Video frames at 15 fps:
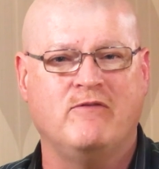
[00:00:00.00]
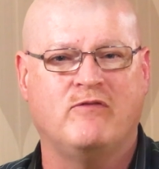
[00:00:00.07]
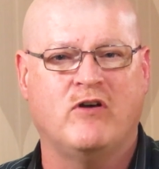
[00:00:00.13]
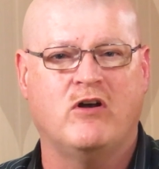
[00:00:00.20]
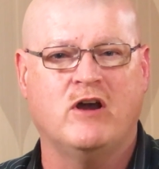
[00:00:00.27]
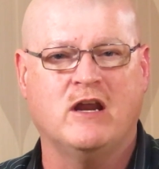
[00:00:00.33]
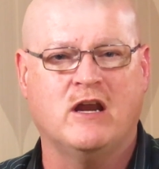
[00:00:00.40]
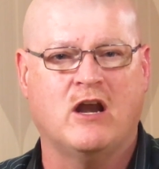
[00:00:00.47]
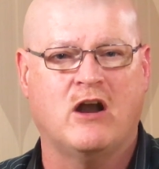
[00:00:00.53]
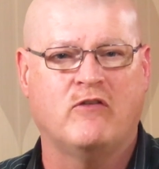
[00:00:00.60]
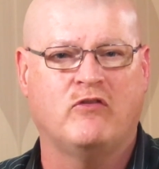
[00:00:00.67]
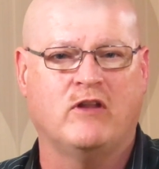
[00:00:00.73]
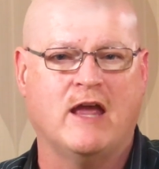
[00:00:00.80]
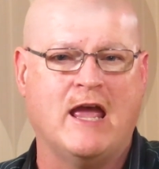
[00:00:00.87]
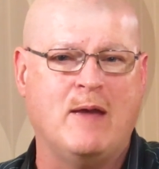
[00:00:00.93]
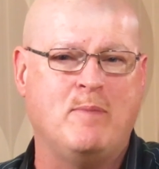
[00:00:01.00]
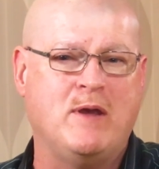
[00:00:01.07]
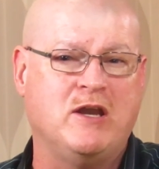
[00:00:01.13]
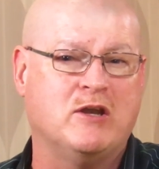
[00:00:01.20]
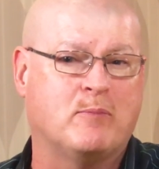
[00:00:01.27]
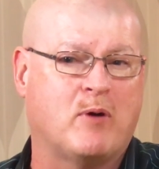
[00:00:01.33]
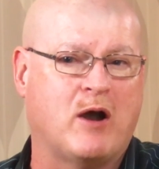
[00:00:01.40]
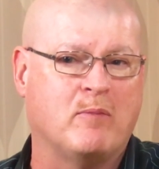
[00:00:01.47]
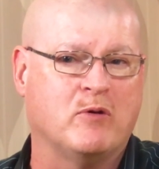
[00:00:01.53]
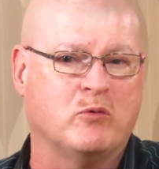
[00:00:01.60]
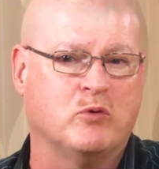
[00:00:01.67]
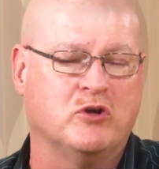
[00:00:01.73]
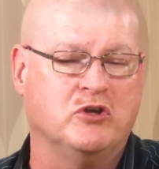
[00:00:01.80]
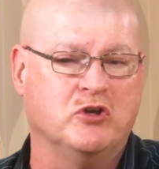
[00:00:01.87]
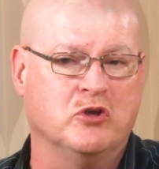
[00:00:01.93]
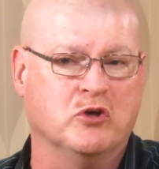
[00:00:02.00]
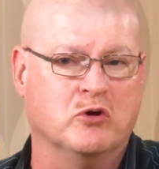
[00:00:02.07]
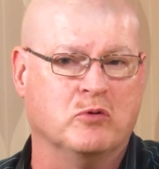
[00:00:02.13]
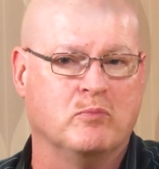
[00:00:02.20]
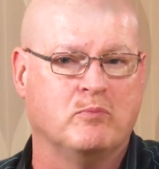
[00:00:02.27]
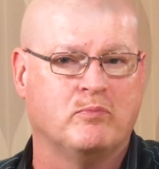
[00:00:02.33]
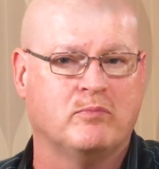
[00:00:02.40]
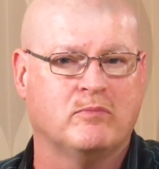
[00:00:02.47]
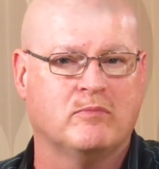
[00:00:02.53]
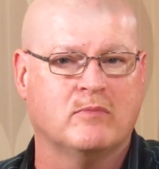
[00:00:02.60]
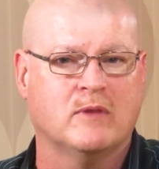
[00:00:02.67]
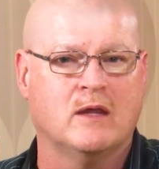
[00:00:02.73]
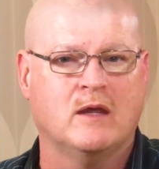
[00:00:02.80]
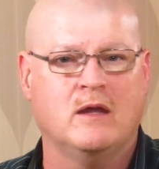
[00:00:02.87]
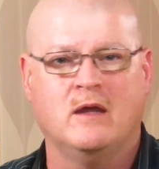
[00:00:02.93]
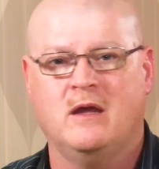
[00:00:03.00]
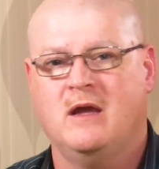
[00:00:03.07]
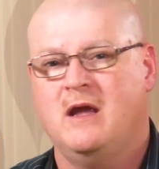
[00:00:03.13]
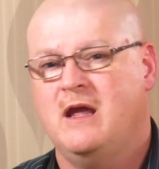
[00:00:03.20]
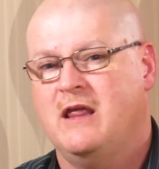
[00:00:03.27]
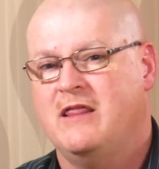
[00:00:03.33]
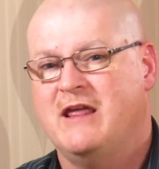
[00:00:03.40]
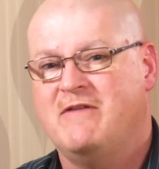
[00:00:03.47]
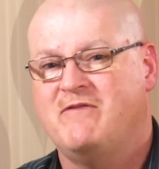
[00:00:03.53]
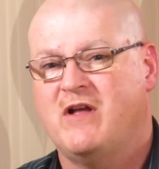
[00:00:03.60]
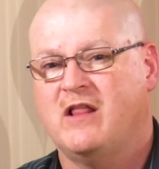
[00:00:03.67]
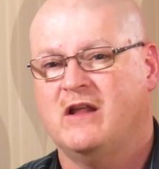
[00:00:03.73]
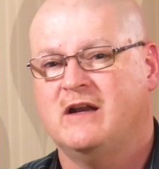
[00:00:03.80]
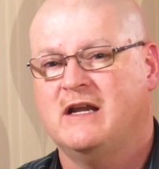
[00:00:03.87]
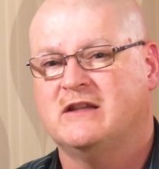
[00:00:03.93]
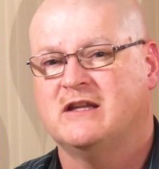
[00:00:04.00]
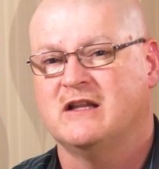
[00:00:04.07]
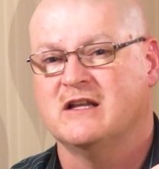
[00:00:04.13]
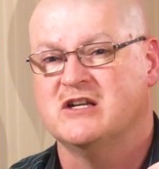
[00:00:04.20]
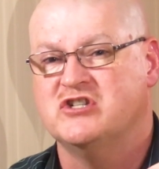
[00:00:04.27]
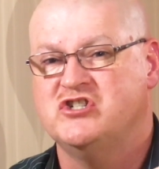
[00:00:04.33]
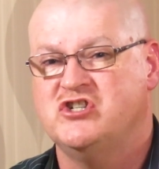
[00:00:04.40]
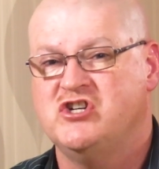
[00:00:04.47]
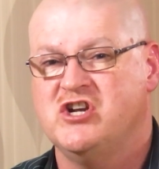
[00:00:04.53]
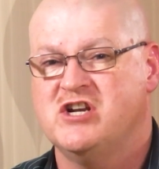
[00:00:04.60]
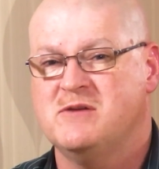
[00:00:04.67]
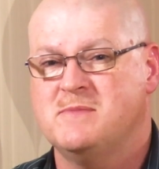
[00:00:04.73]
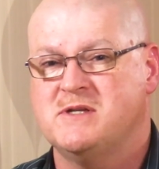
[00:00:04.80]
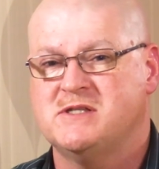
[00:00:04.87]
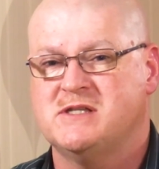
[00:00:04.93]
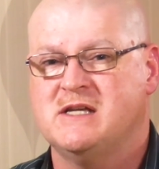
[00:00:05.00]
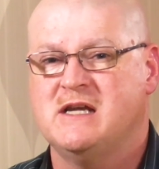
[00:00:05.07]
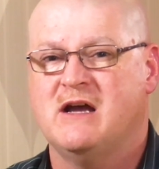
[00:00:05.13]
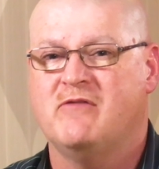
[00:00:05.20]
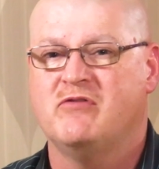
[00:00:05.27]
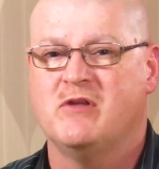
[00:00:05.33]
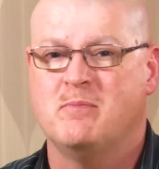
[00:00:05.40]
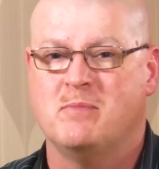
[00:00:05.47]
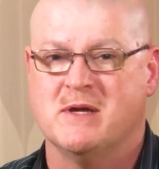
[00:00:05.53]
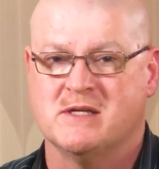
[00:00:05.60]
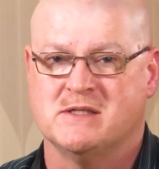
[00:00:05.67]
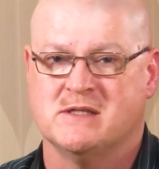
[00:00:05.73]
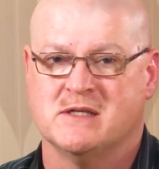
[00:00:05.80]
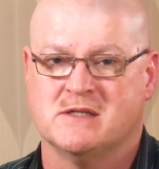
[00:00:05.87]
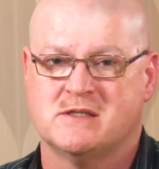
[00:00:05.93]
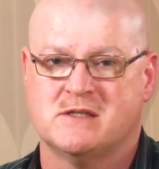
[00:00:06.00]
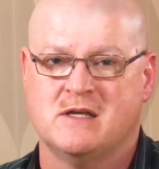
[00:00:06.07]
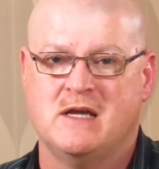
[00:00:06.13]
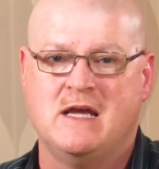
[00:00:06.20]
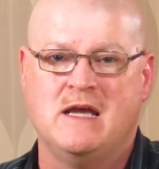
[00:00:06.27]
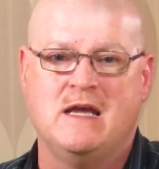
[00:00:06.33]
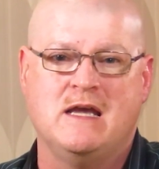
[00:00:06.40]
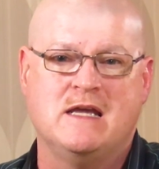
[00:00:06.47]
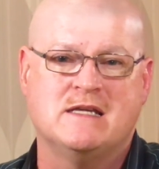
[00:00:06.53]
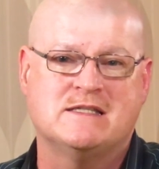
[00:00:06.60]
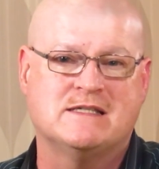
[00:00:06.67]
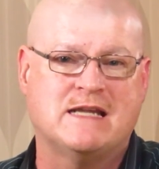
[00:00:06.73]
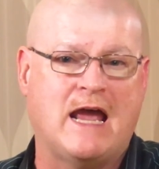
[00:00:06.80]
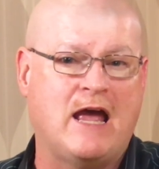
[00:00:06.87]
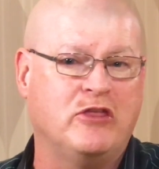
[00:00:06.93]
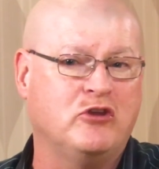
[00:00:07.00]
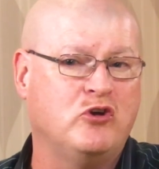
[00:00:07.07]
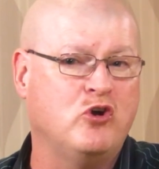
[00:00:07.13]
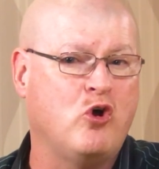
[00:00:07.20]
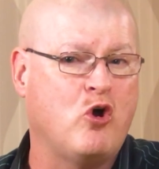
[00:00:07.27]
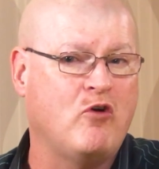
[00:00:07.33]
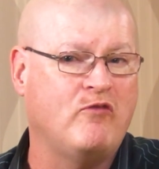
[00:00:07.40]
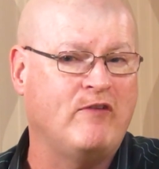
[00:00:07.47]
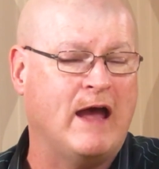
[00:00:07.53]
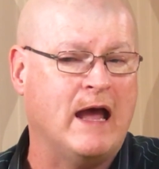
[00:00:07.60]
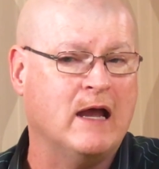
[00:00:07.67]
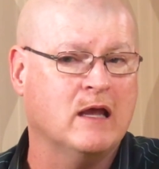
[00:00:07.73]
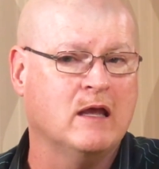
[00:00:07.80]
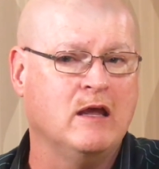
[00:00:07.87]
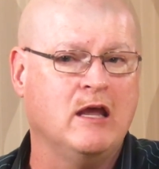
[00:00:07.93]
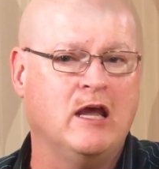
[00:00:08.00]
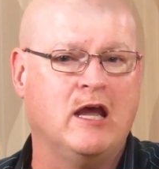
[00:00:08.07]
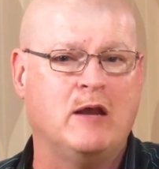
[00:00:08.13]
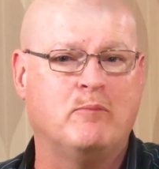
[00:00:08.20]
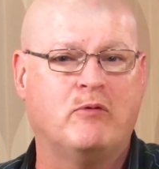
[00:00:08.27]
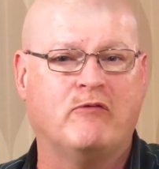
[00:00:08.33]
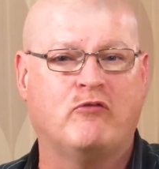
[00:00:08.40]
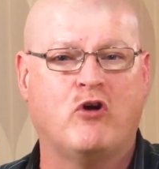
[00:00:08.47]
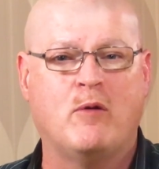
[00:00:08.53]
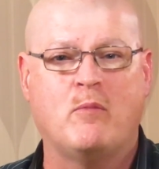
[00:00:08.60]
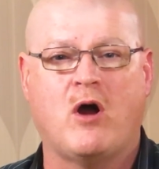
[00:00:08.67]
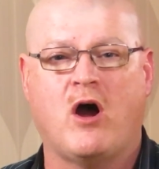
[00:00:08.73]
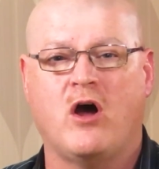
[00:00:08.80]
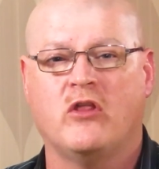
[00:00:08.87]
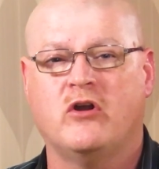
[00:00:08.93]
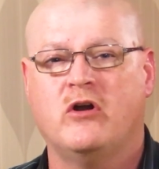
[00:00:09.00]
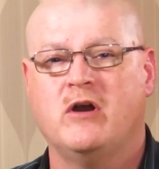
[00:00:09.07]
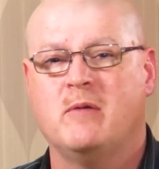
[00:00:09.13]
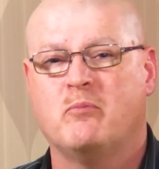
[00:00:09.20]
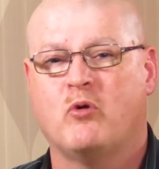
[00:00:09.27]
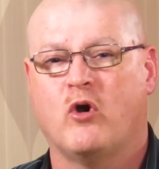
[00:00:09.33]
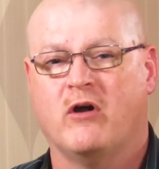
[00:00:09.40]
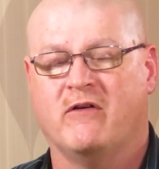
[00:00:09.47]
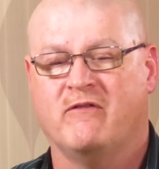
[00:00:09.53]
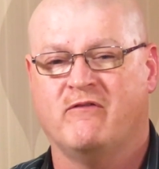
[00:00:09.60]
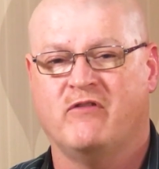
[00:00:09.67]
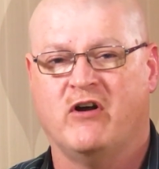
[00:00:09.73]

very careful AP department would do. They validate the legitimacy of the business, scan through OFAC, and perform other important